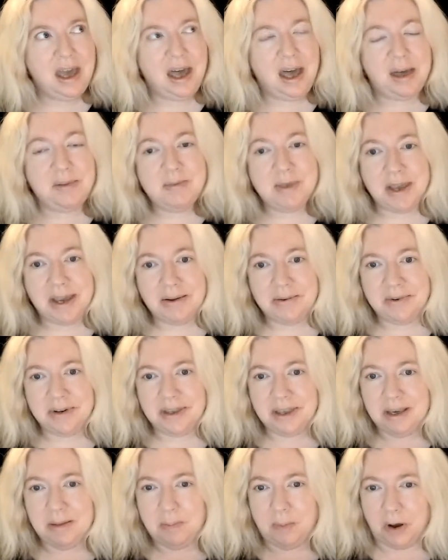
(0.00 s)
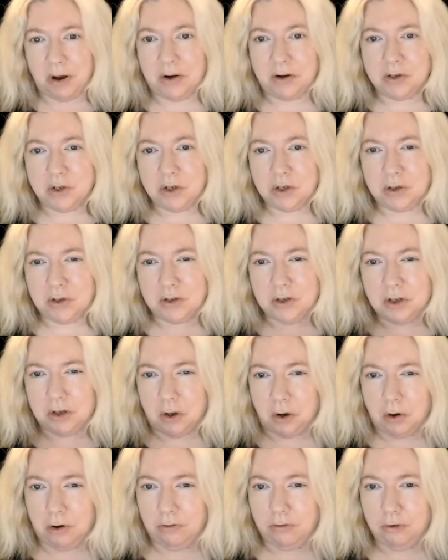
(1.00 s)
not really partial to
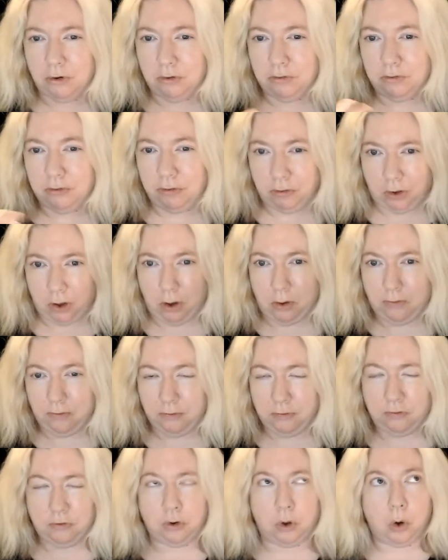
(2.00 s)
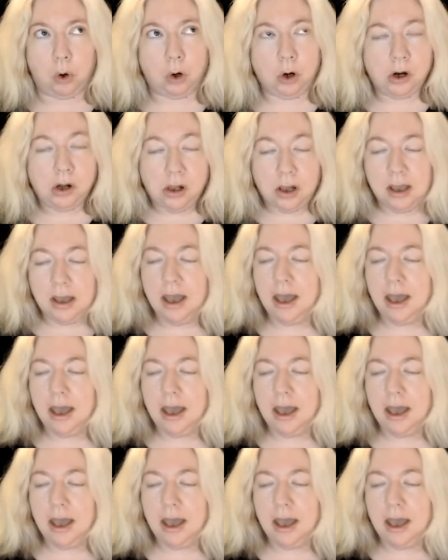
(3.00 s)
floral